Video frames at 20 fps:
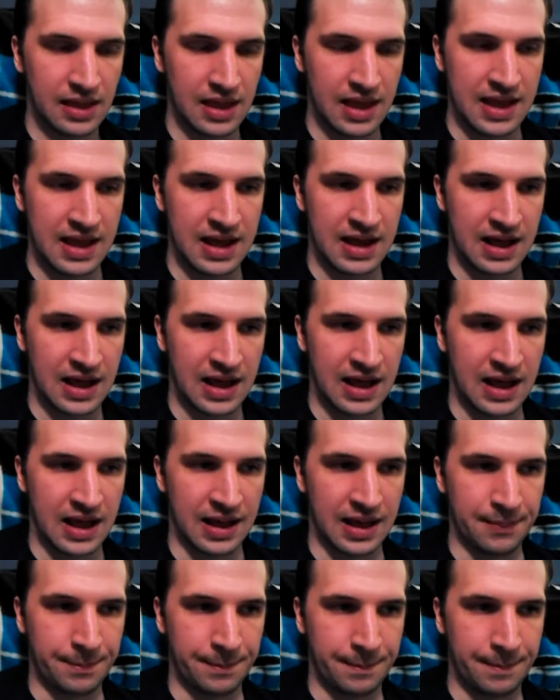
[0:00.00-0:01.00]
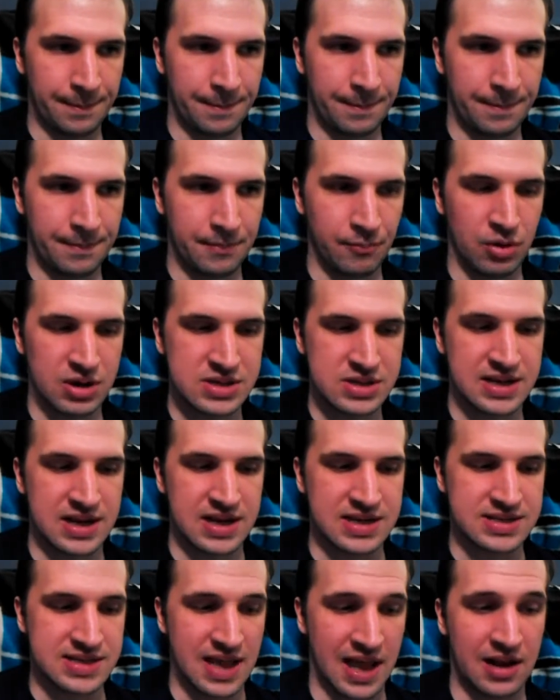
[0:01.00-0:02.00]
a
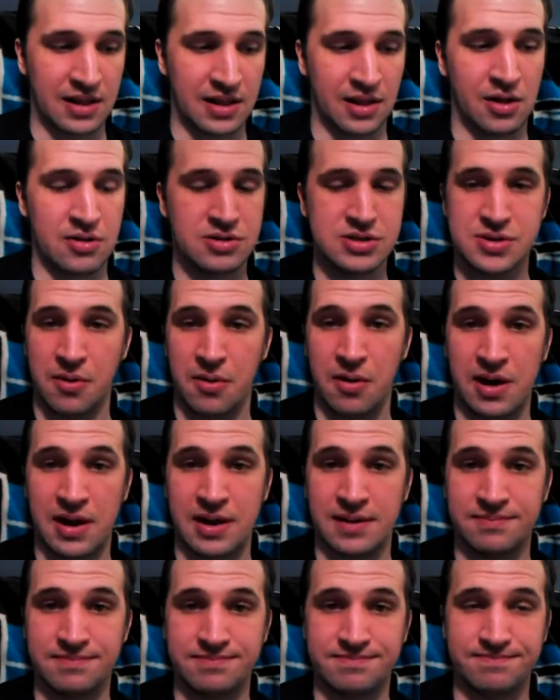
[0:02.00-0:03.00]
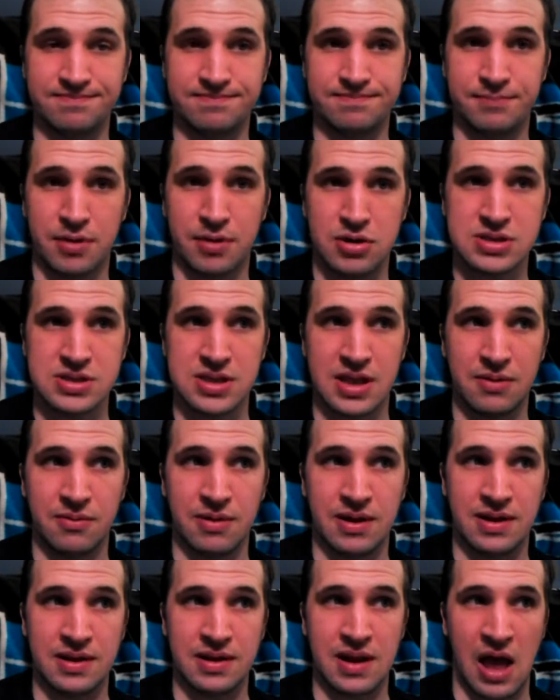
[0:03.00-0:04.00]
standalone story, and personally,
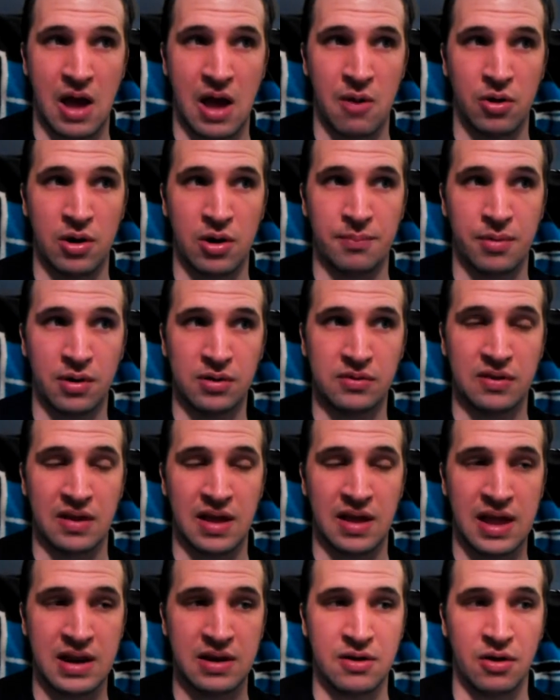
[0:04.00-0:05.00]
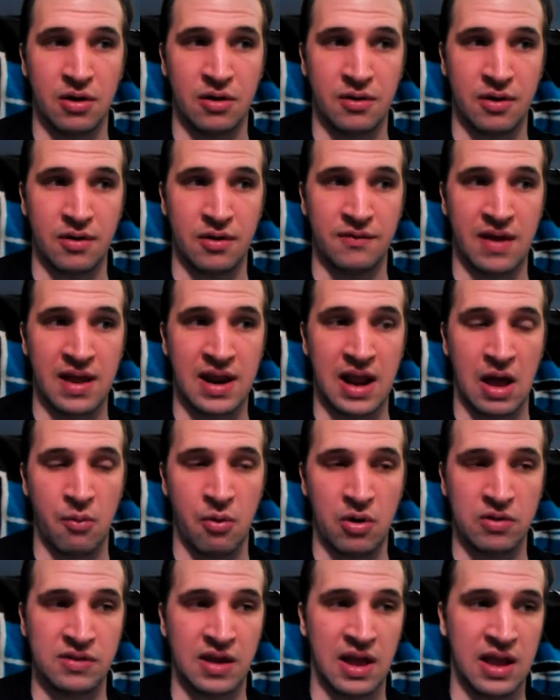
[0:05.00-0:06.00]
when I want a book to end or an event, I
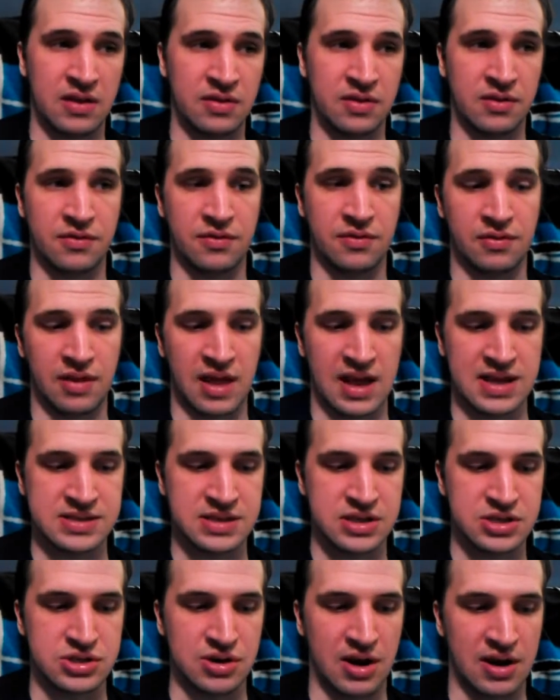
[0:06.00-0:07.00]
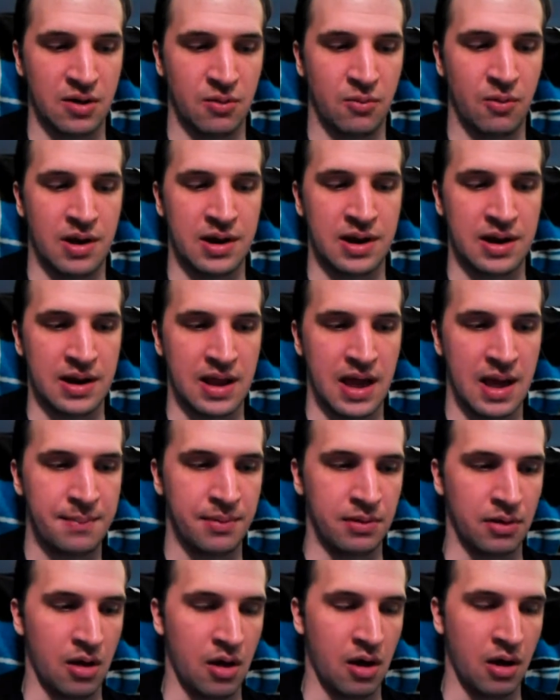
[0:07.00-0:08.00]
want to end the last issue. I don't want an
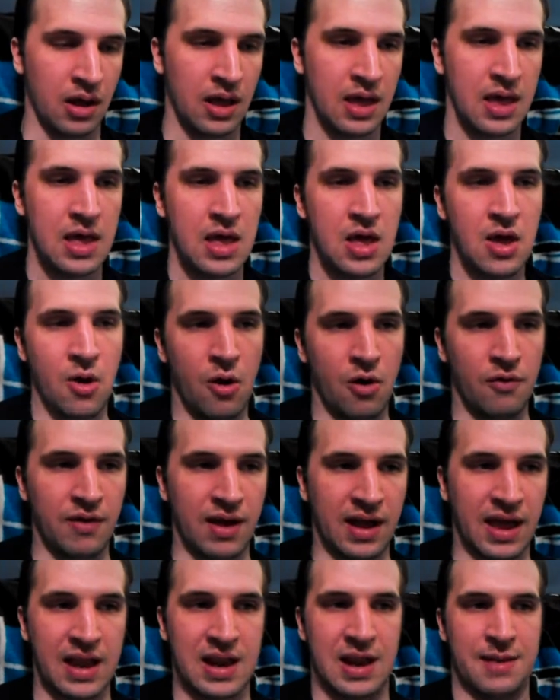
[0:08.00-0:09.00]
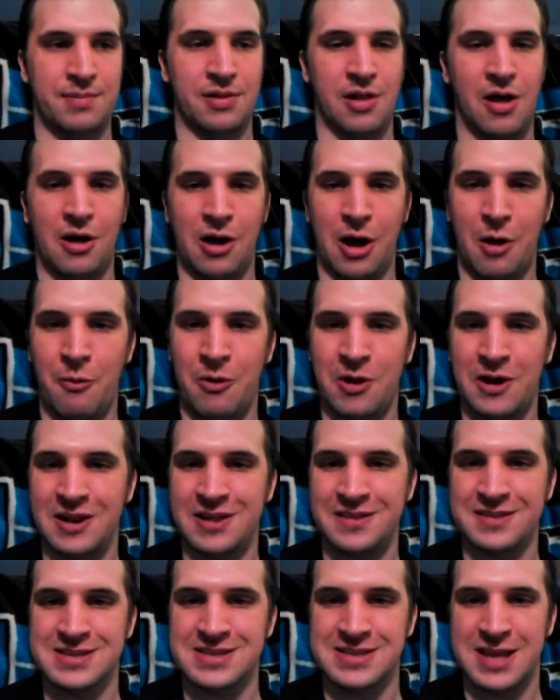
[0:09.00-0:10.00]
epilogue, or if I get an epilogue, I want it
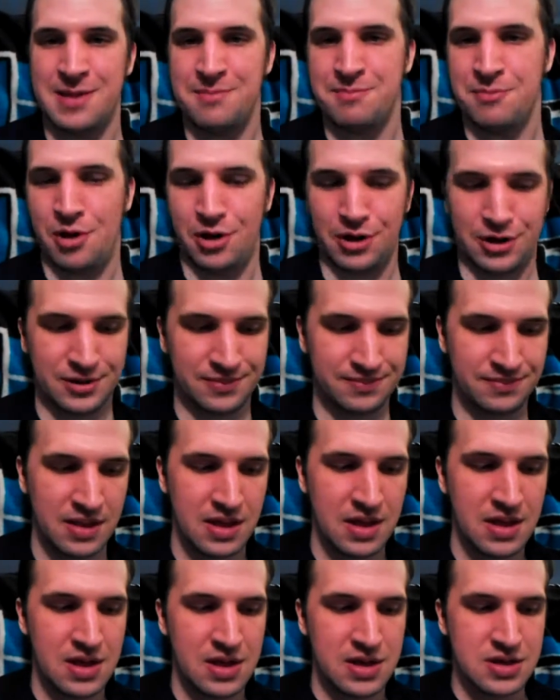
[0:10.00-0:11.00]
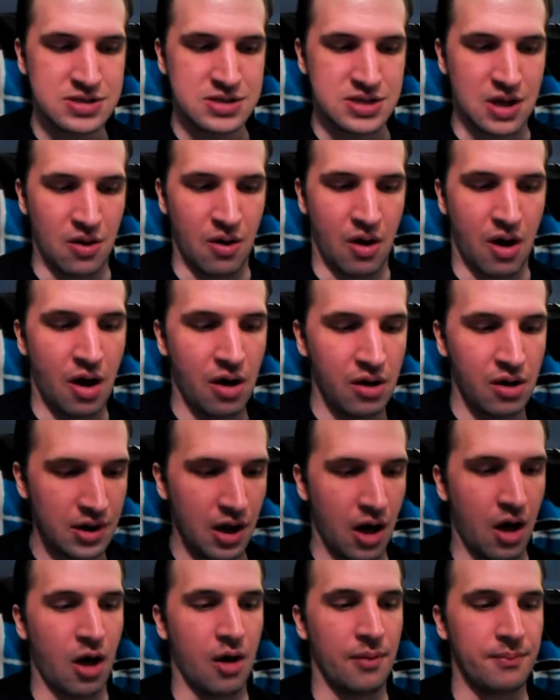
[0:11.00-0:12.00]
in the same book. So all in
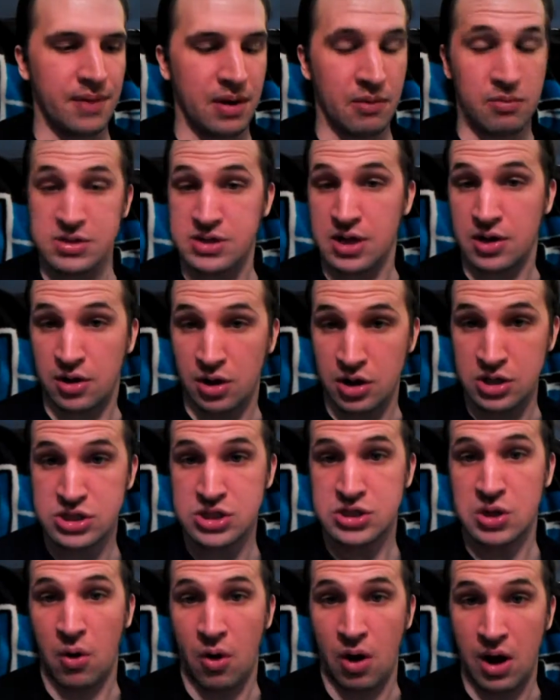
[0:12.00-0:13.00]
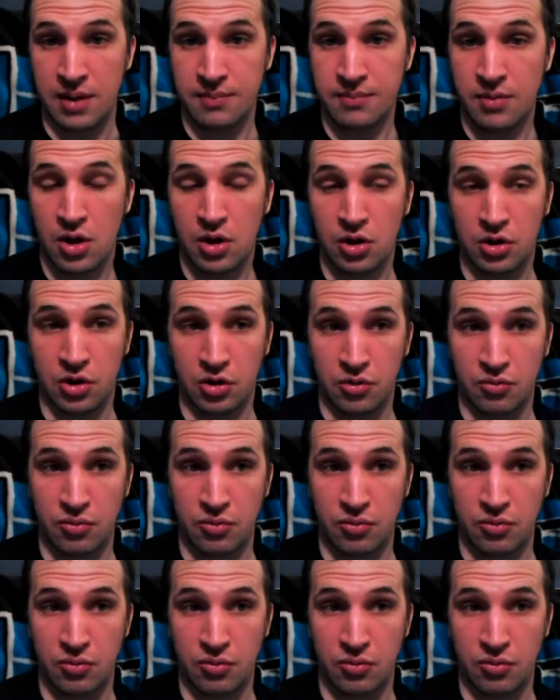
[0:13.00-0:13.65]
all, it was a good story. Good